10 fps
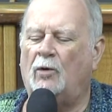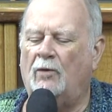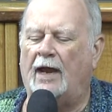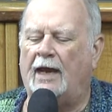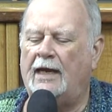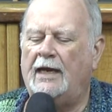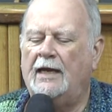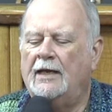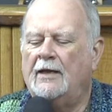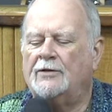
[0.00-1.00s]
but
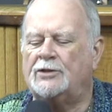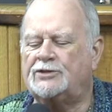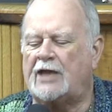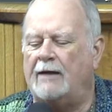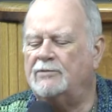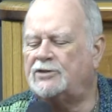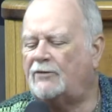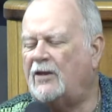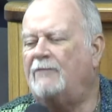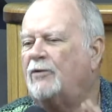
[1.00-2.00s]
climbs up some other
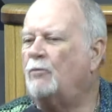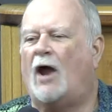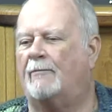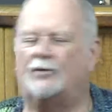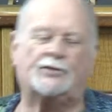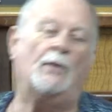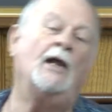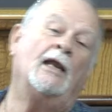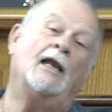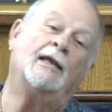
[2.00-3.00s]
way, the
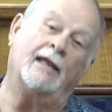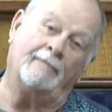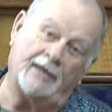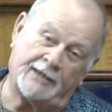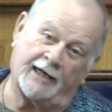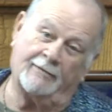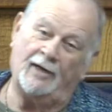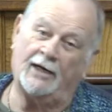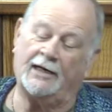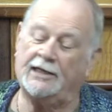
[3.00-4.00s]
same as a thief and
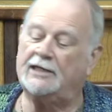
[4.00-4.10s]
robber.